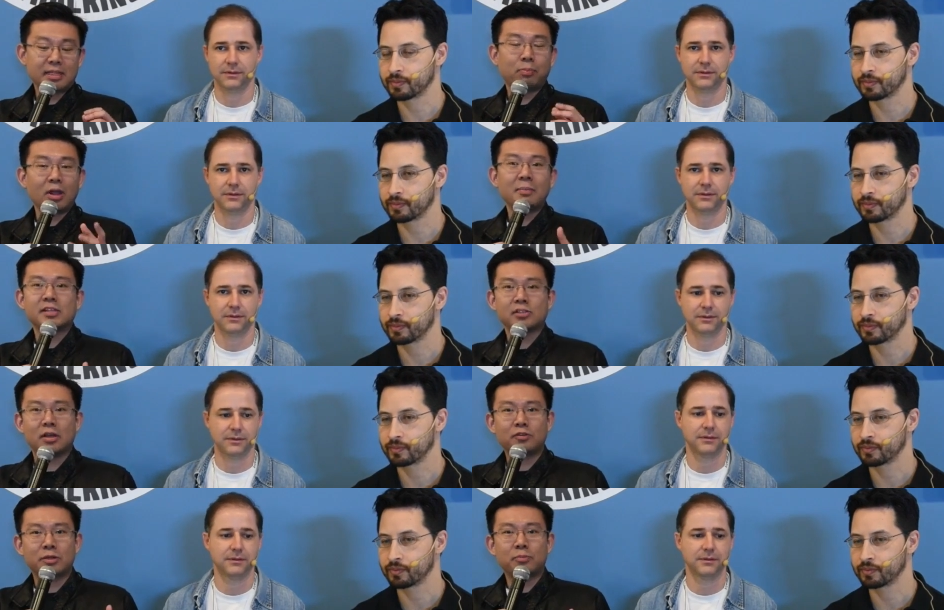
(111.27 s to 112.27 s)
Speaker 1: deployment
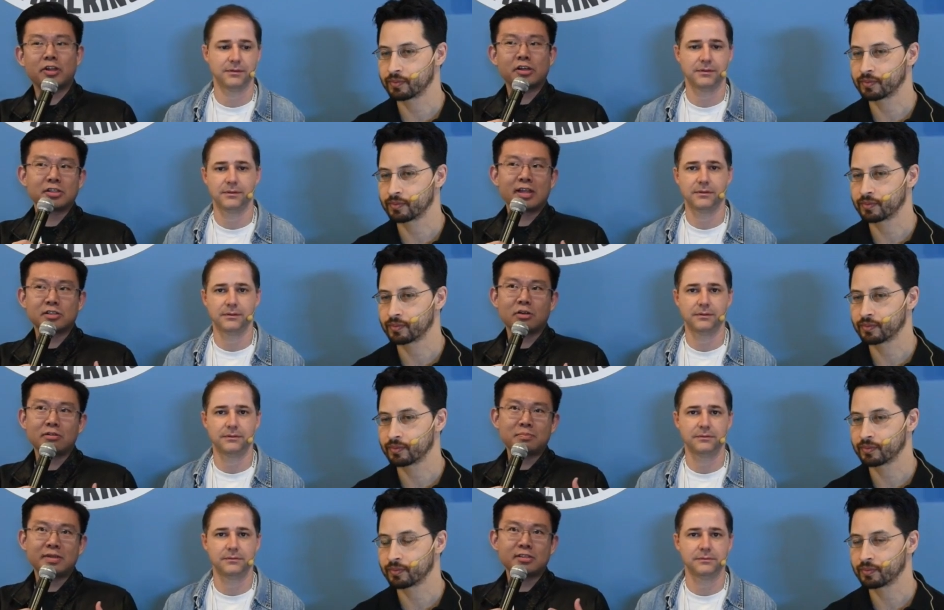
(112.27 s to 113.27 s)
software in production has
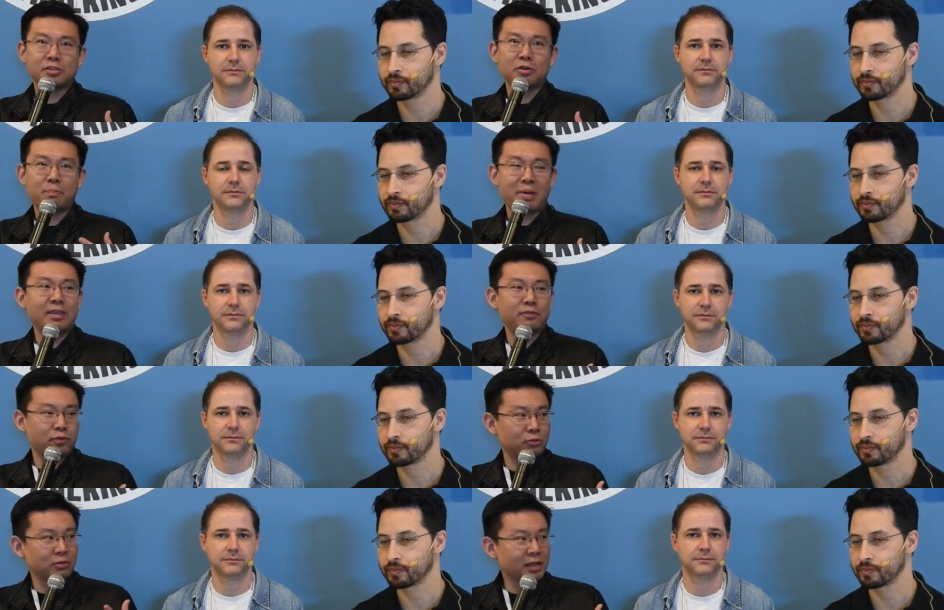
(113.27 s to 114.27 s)
always been so
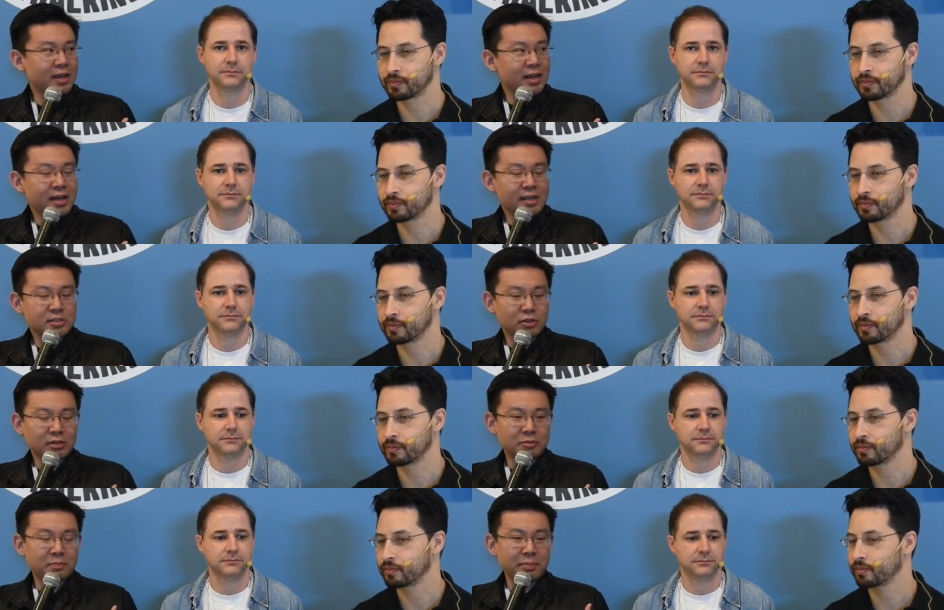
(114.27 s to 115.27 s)
painful, so
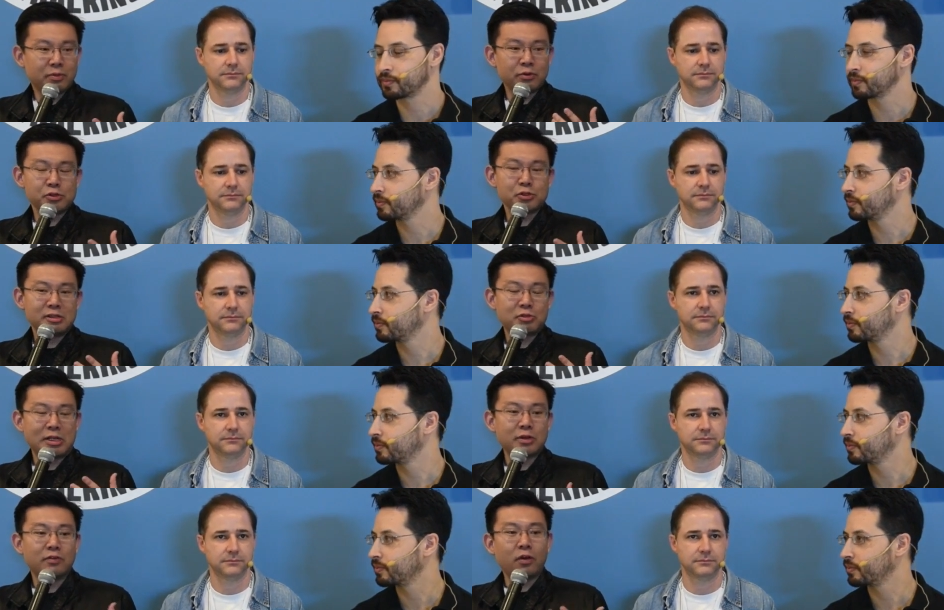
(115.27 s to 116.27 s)
that people usually try
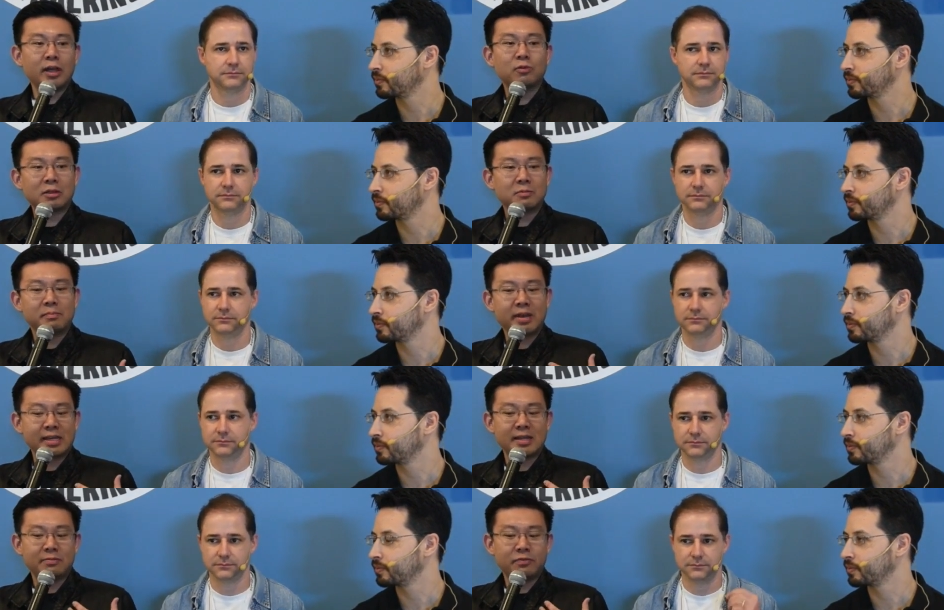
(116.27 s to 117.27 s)
to avoid what
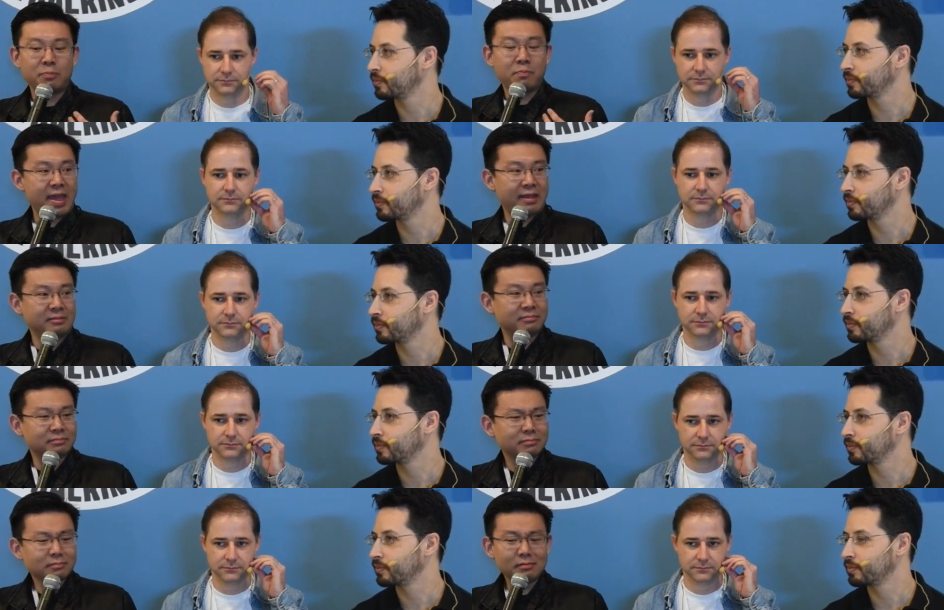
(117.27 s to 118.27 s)
makes them feel pain.
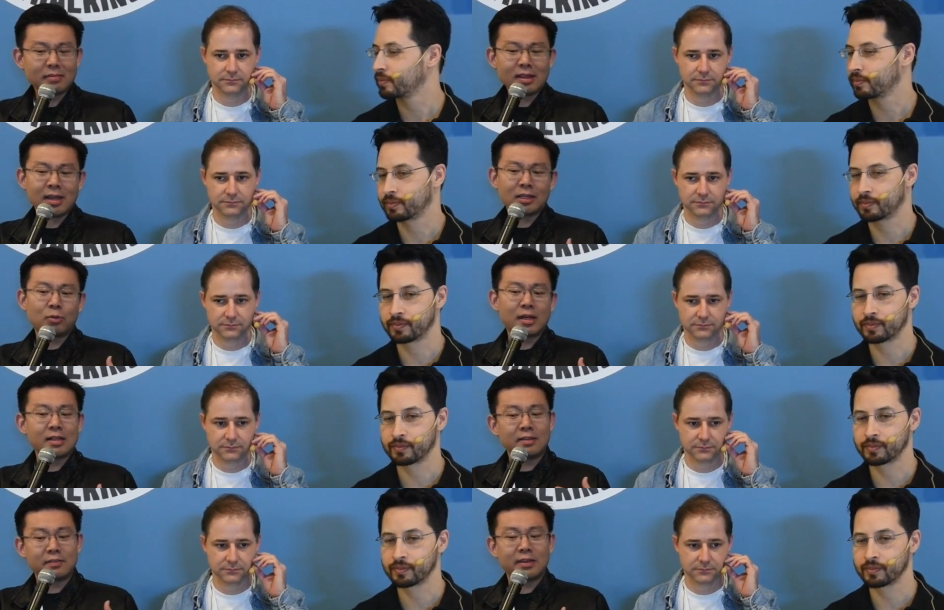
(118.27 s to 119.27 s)
And
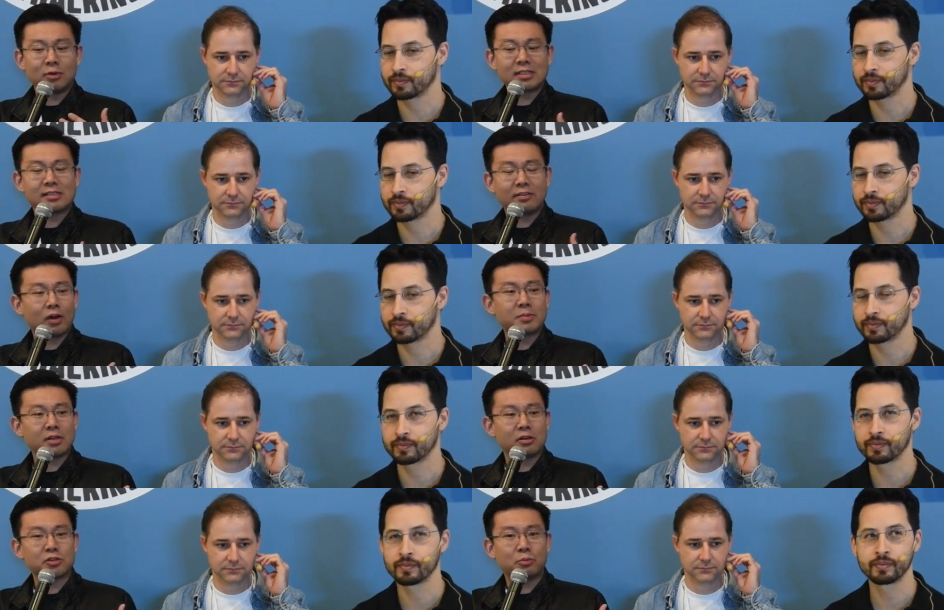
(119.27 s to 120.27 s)
what I think what DevOps
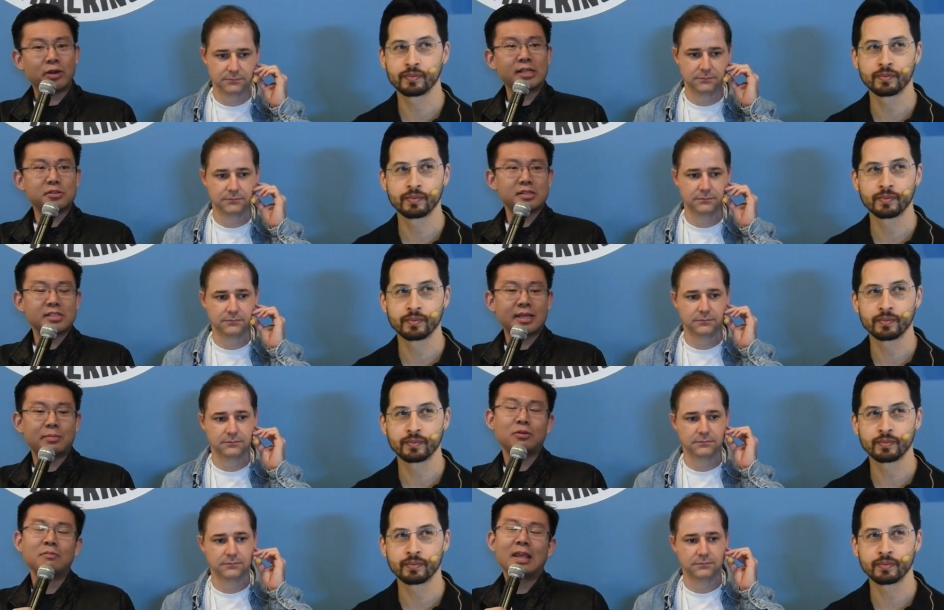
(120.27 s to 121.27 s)
also brings to the
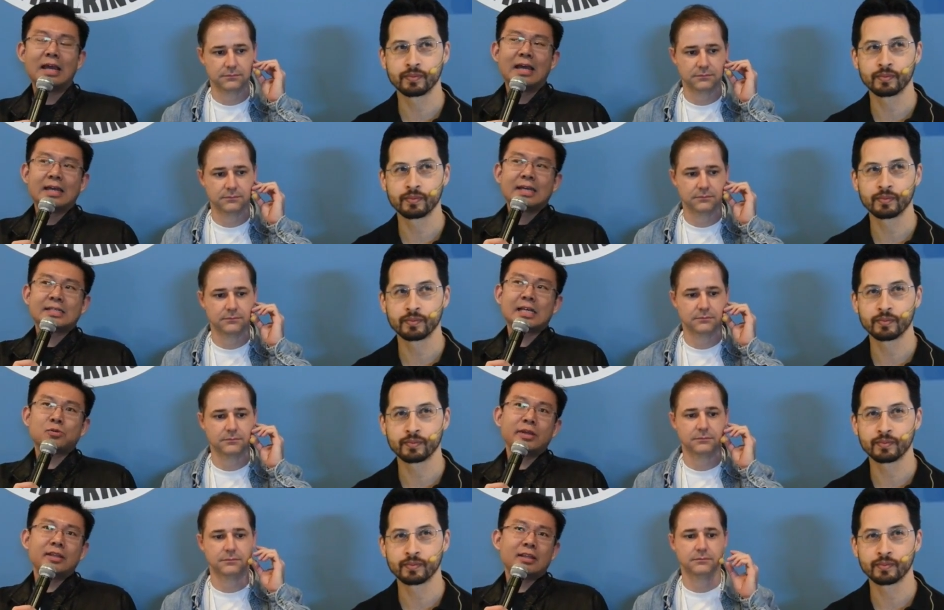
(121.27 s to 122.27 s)
table is that we